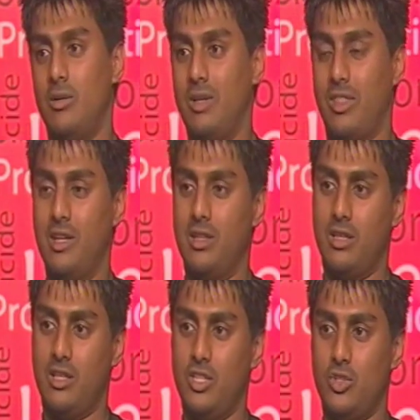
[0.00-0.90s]
I think the
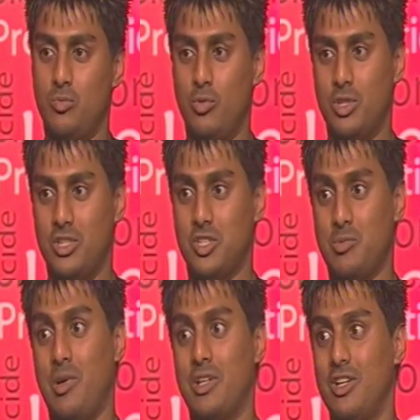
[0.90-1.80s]
issue is more touched
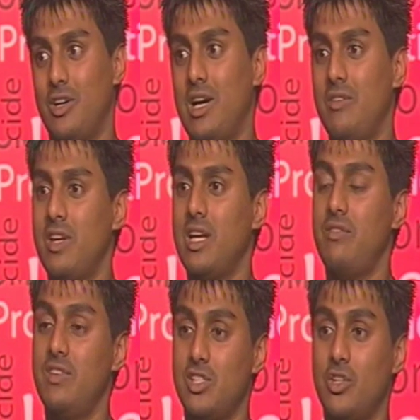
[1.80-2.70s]
upon, having a
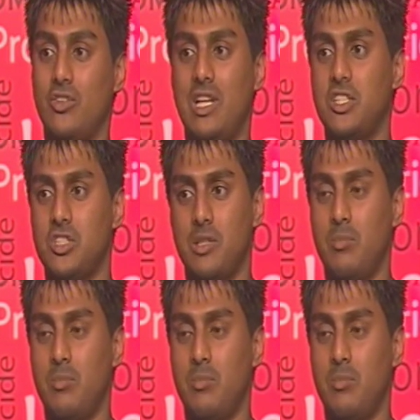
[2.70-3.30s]
physical relationship.